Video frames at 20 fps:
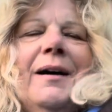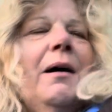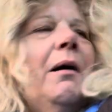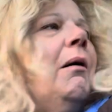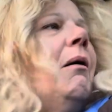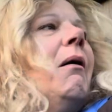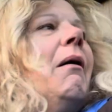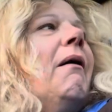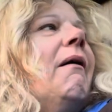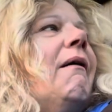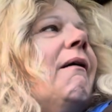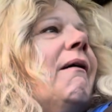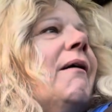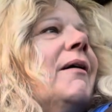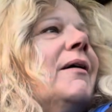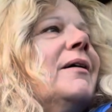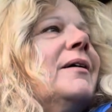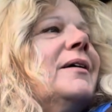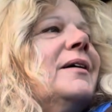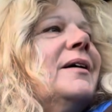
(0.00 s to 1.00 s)
Oh,
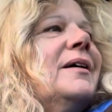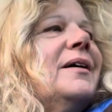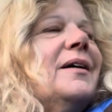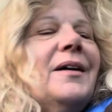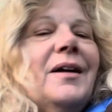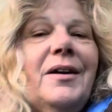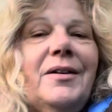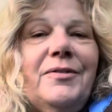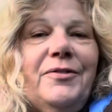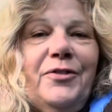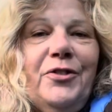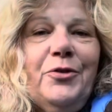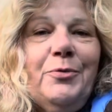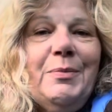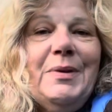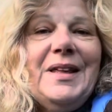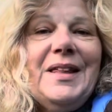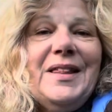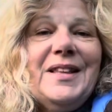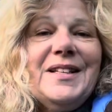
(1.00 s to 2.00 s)
for
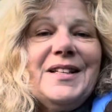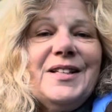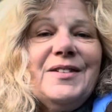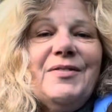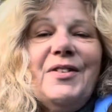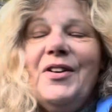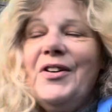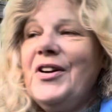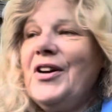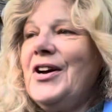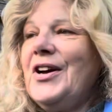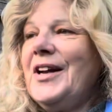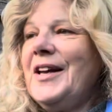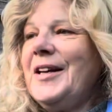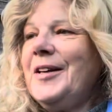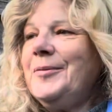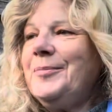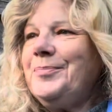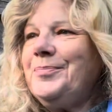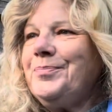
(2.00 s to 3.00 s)
me this is very early,
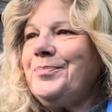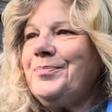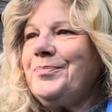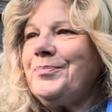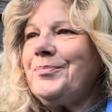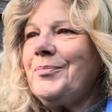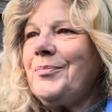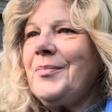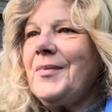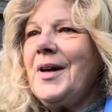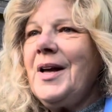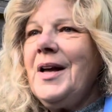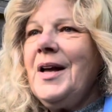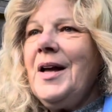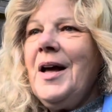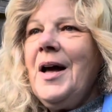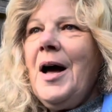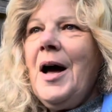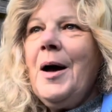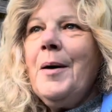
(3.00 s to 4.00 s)

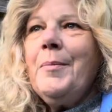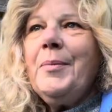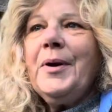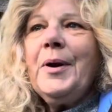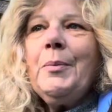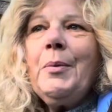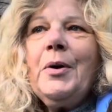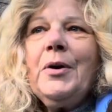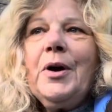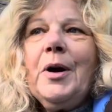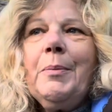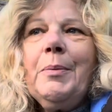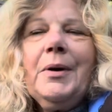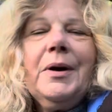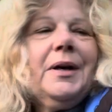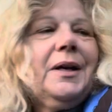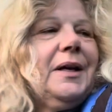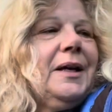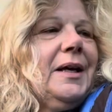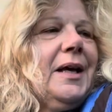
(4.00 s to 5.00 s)
but I woke up
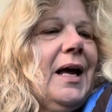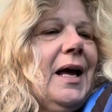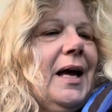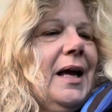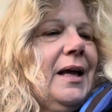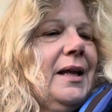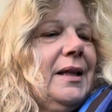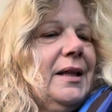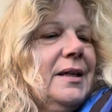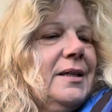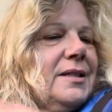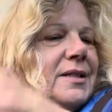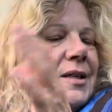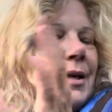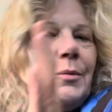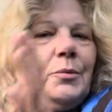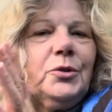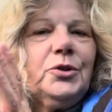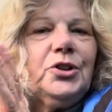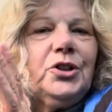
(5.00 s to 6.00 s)
early and the
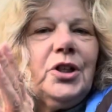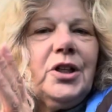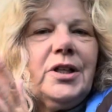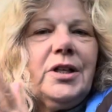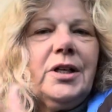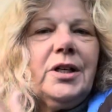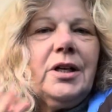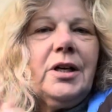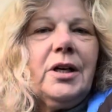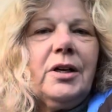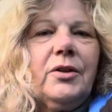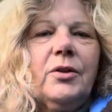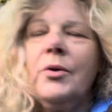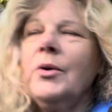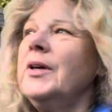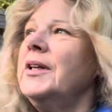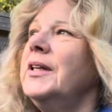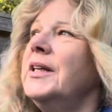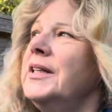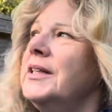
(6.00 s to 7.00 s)
sun was shining and I thought I
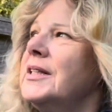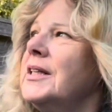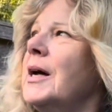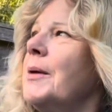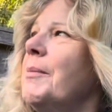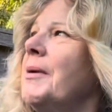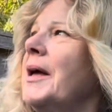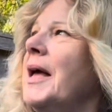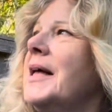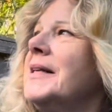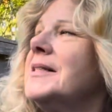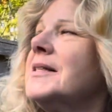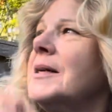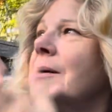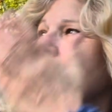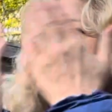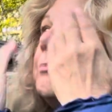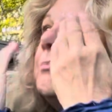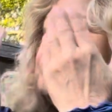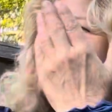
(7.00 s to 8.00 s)
need to come and get
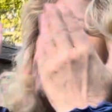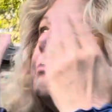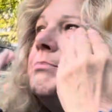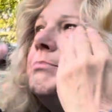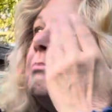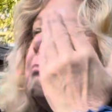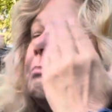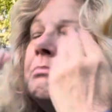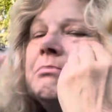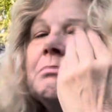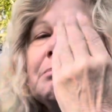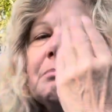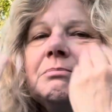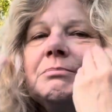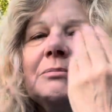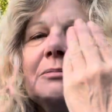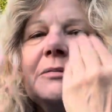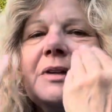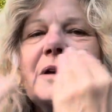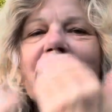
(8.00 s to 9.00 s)
some
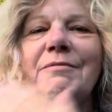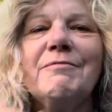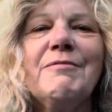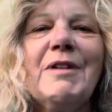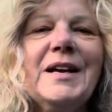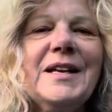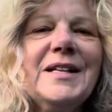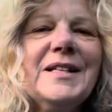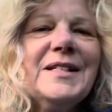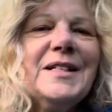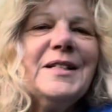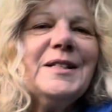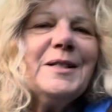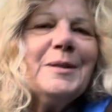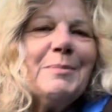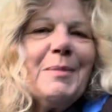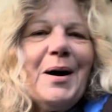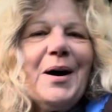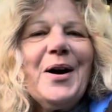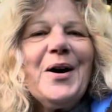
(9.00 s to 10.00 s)
rays into
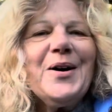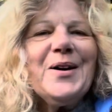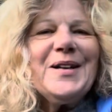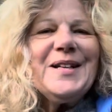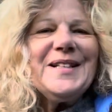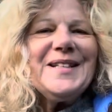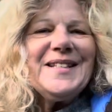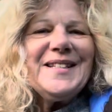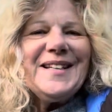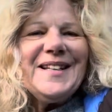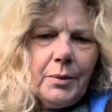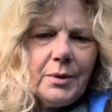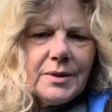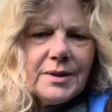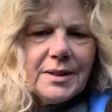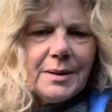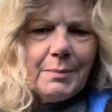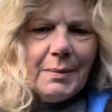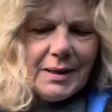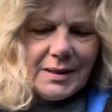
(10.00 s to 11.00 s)
my eyes. What's
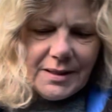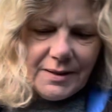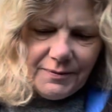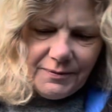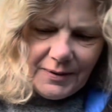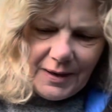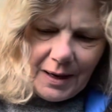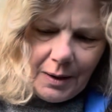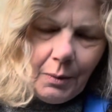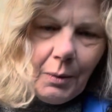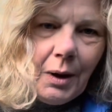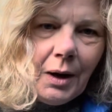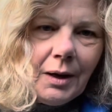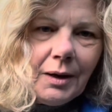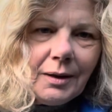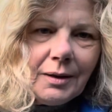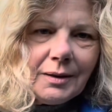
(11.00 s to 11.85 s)
the matter, flower?